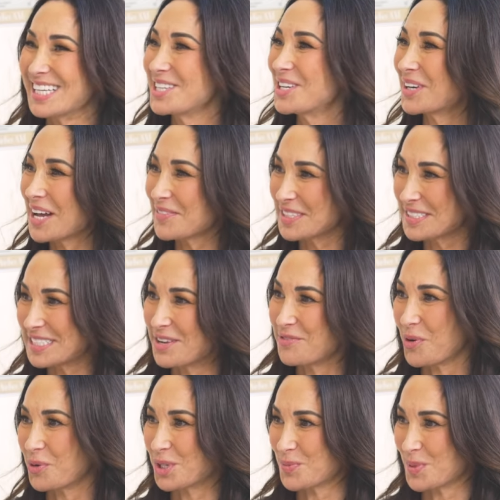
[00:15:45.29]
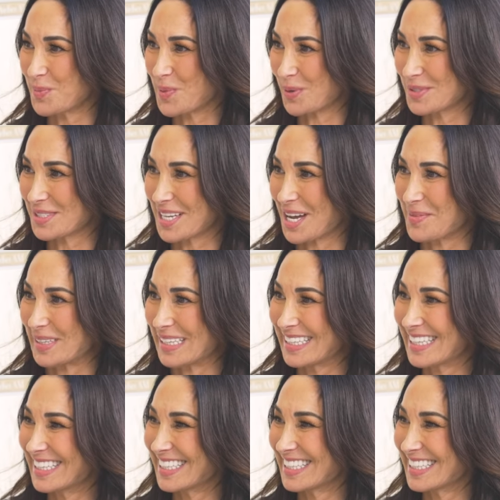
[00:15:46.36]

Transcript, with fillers: you don't have to say vulnerable post coming.